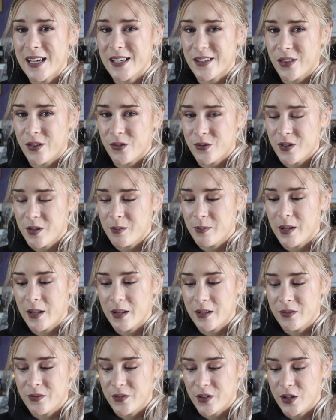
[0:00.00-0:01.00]
has 3
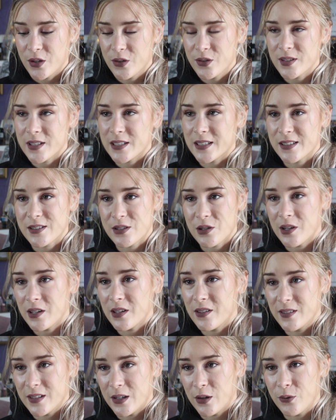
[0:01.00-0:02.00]
million views and it's not
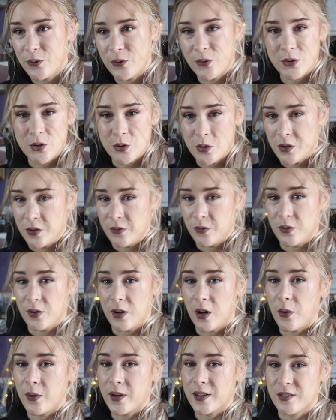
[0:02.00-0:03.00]
even out for 24
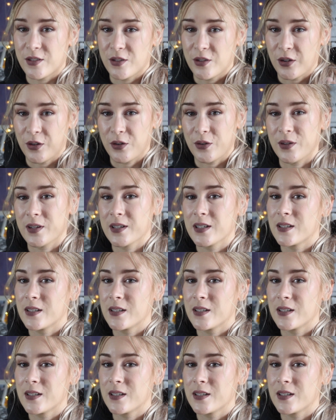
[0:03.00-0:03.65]
hours, so